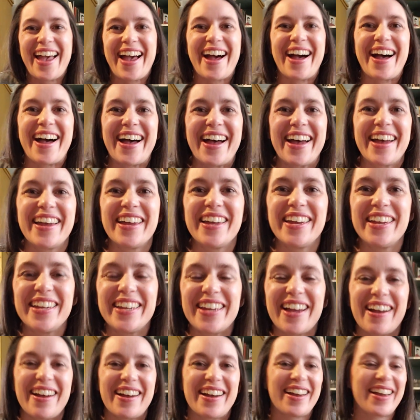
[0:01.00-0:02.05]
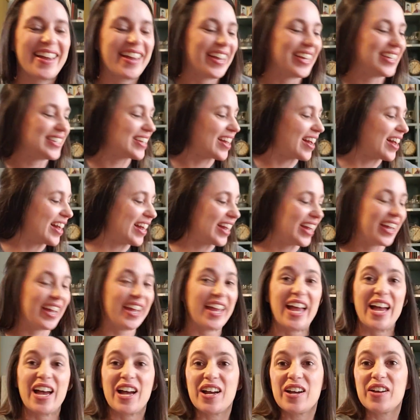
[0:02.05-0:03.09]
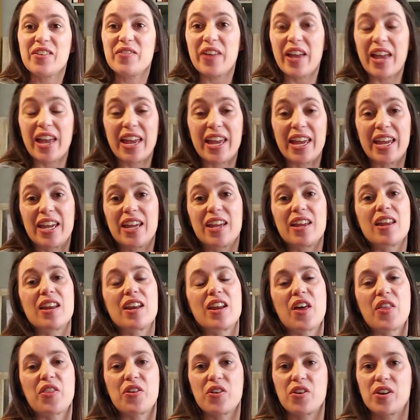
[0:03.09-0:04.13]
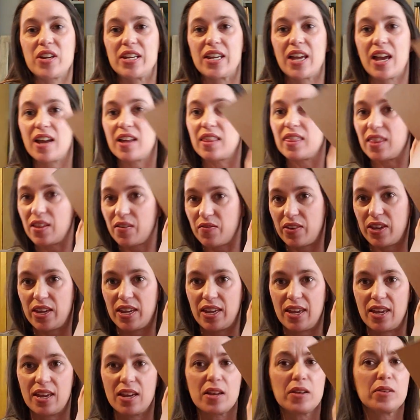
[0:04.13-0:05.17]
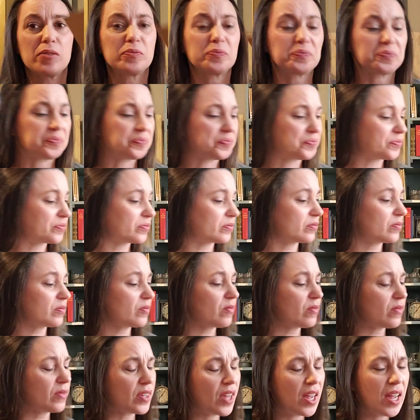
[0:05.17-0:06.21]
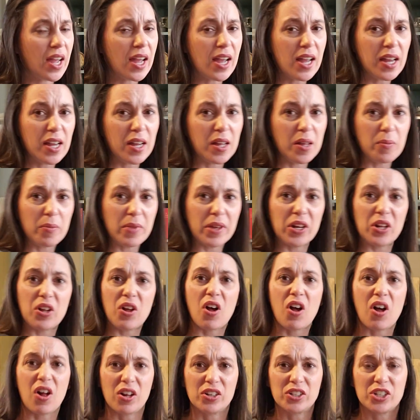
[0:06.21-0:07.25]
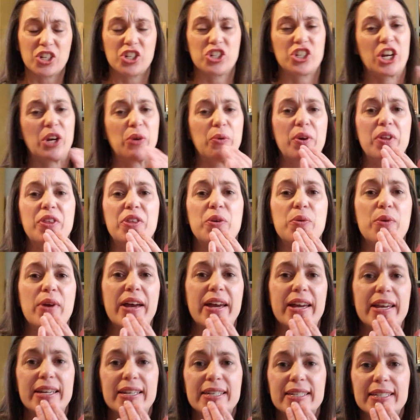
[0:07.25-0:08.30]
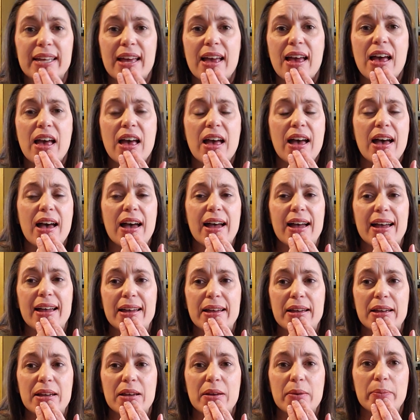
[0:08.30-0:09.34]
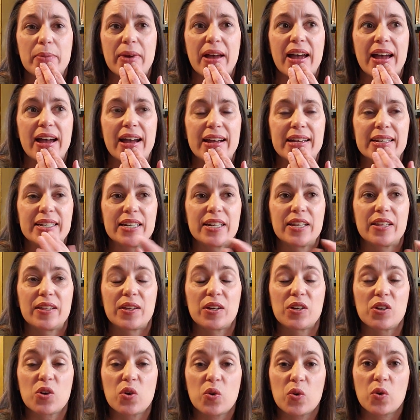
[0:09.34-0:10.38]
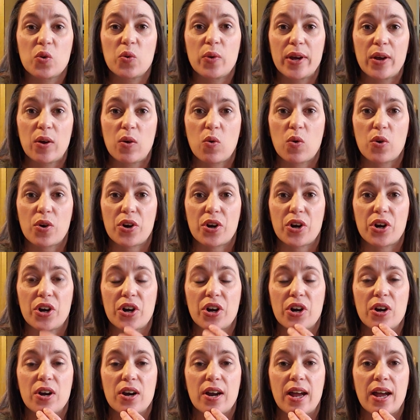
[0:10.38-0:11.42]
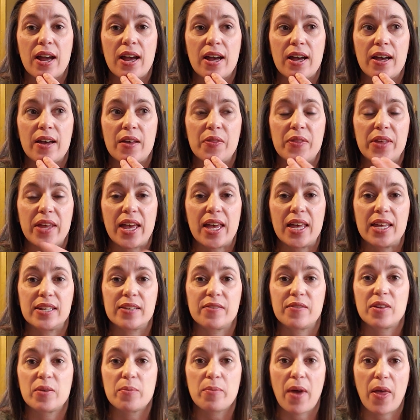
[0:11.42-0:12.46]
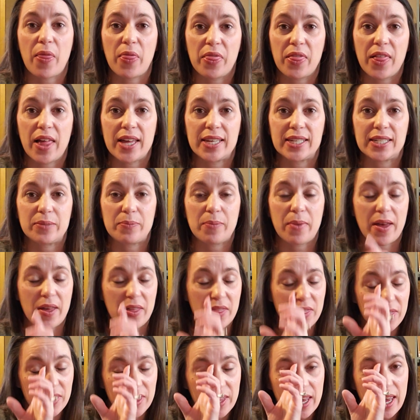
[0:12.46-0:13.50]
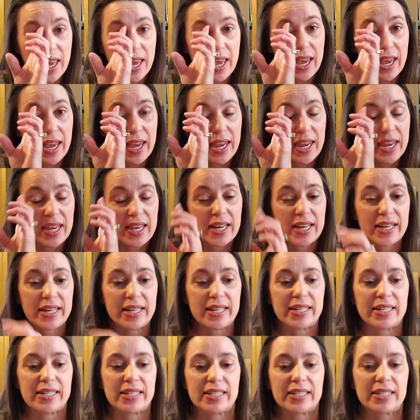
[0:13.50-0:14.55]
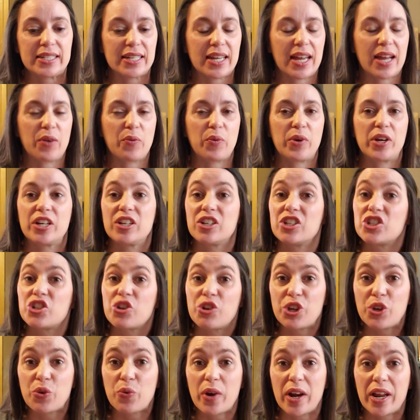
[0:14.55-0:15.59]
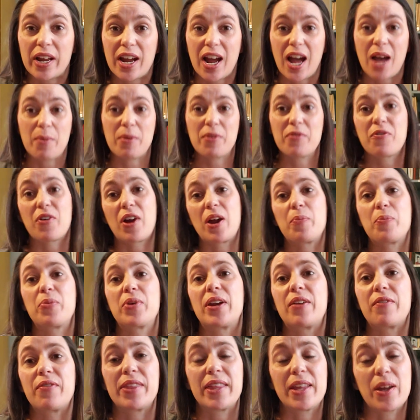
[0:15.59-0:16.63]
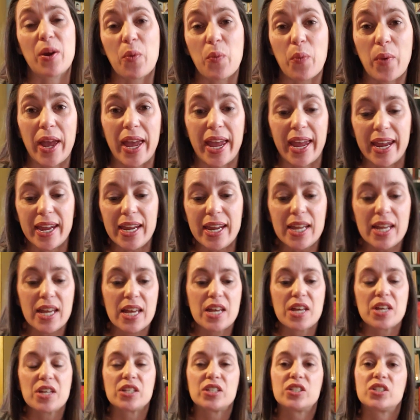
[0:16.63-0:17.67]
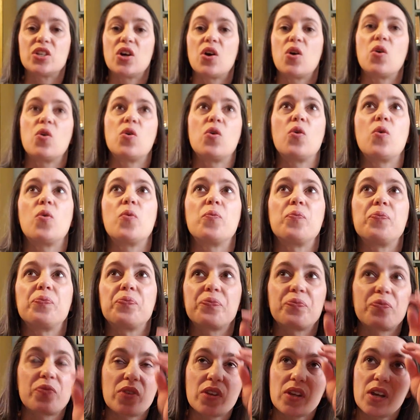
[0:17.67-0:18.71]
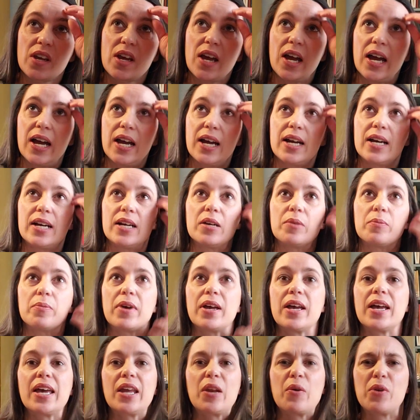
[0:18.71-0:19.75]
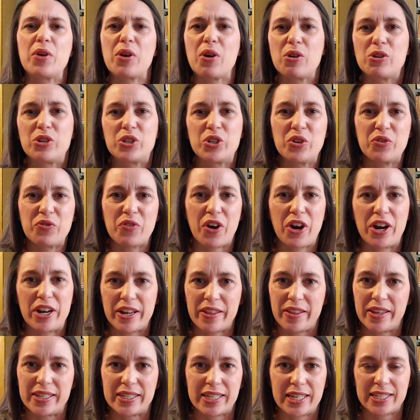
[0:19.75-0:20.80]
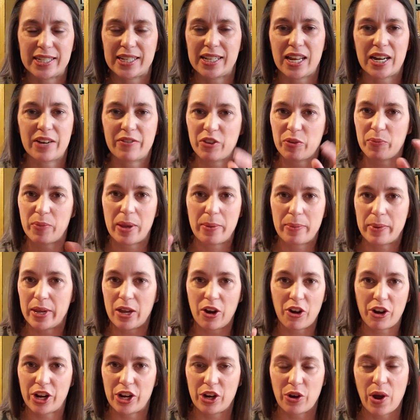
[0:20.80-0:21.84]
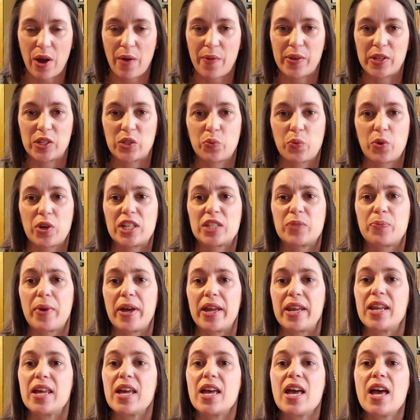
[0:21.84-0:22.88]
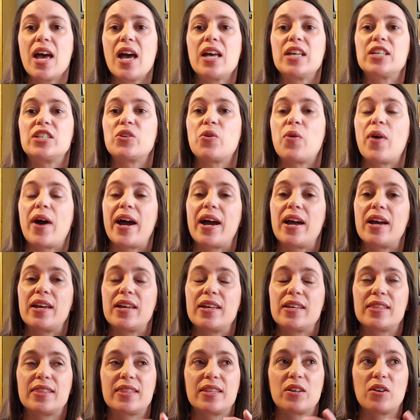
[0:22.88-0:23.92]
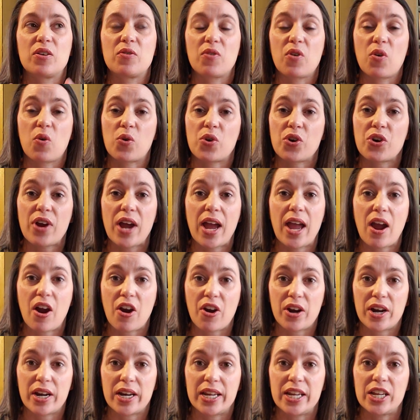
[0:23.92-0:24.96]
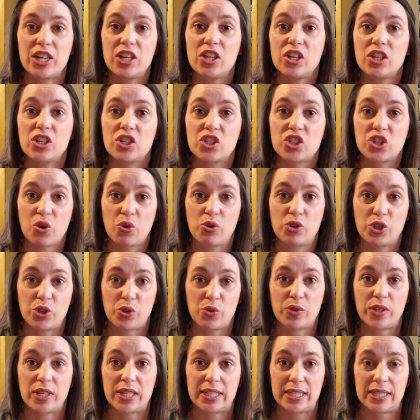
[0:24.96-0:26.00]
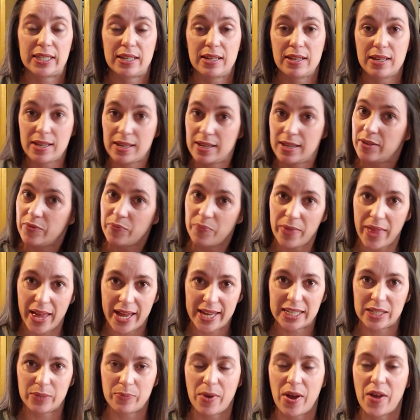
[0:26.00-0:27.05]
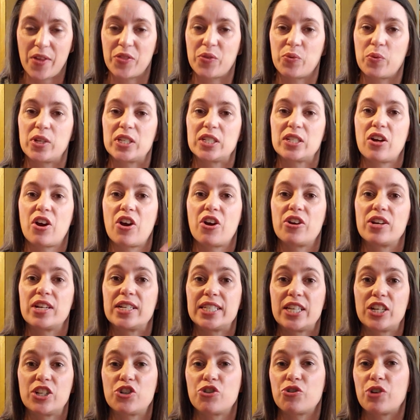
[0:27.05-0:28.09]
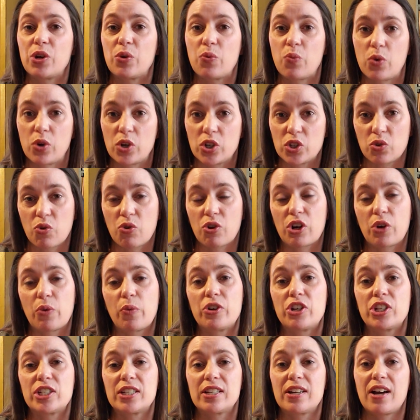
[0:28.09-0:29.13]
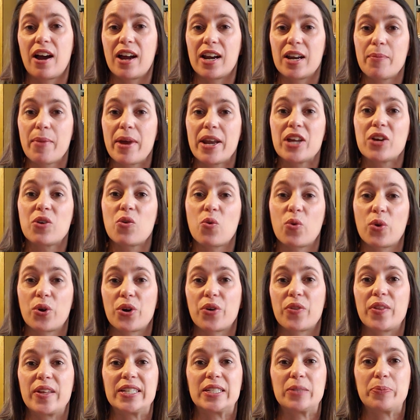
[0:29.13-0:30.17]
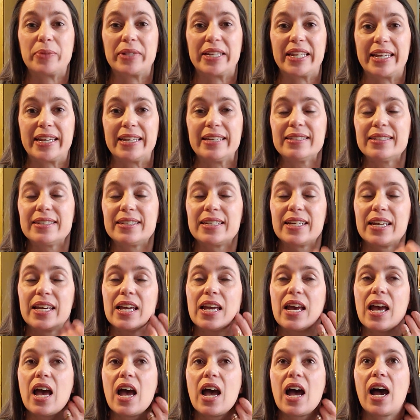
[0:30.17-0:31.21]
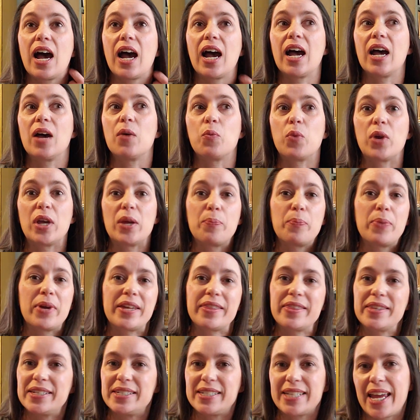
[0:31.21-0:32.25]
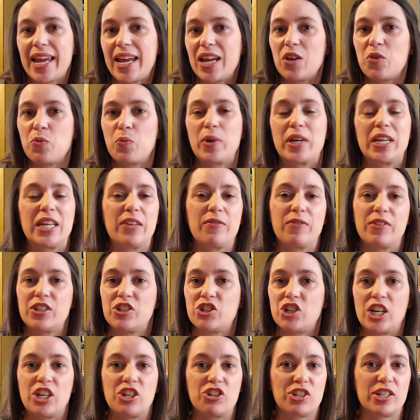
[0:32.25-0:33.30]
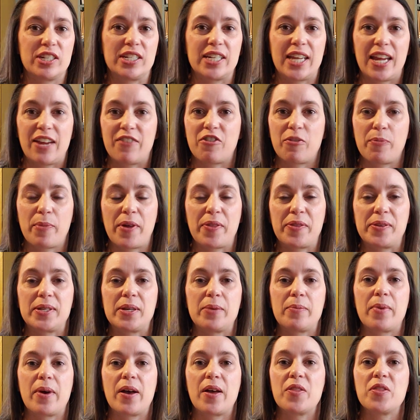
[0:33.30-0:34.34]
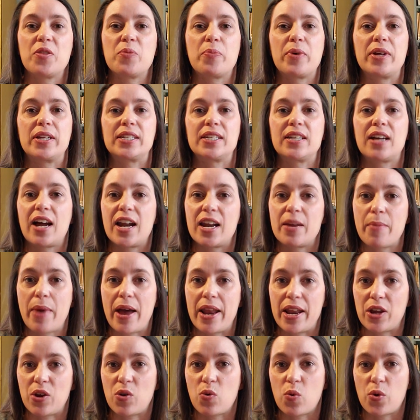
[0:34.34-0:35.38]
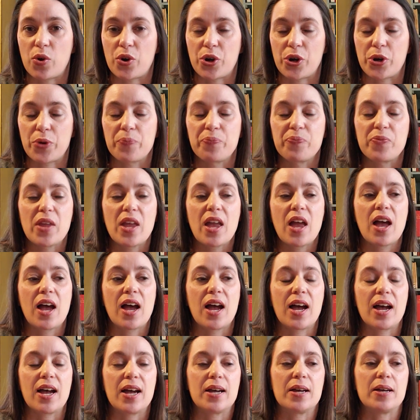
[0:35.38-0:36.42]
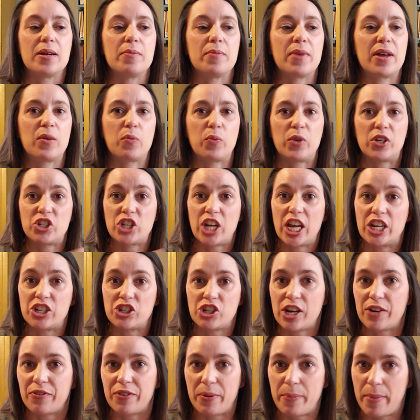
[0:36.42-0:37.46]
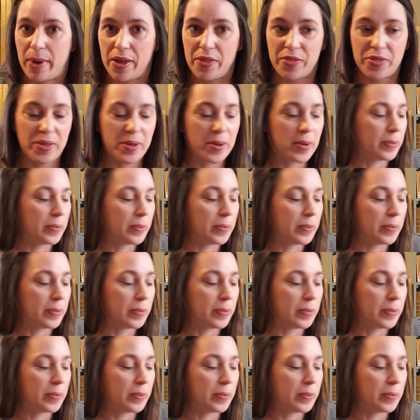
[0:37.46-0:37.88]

Hi guys, I have another Young Living little haul to share with you guys. I did a little quick order at the end of the month last month and wanted to show you what I got before I put everything away. So I don't want to go too far into this because a lot of you maybe already know how this works, but so the order I already showed you this last month was our Essential Rewards order, which is an automatic order that's placed. We pick the date. We can even change the date from month to month, but it's an automatic order. And we change it every month.